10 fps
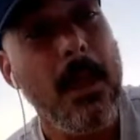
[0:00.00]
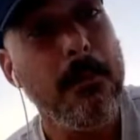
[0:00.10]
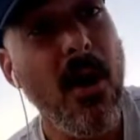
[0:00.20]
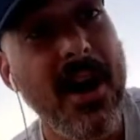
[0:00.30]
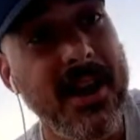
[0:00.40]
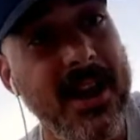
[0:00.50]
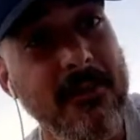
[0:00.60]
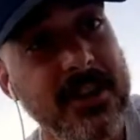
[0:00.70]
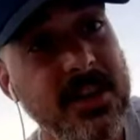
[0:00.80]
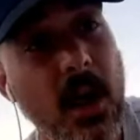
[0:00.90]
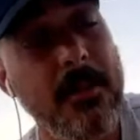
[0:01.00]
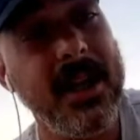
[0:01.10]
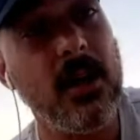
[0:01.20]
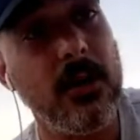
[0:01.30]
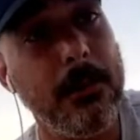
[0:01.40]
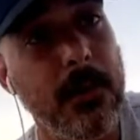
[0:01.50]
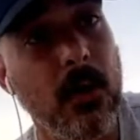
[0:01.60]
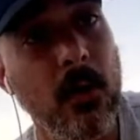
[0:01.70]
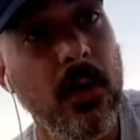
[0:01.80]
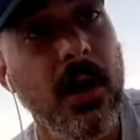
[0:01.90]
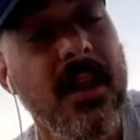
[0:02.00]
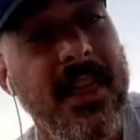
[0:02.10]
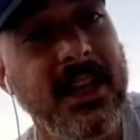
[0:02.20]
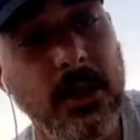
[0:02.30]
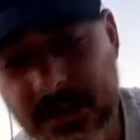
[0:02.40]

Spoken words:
Brighton, every time they got the ball, they knew